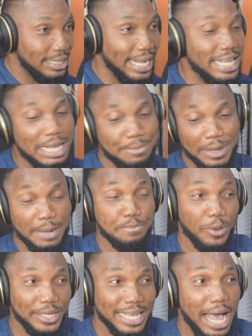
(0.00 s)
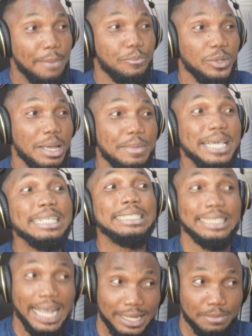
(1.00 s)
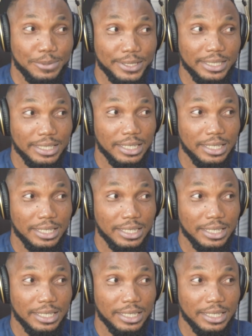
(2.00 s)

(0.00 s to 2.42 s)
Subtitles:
Then he made a body and put them inside the body.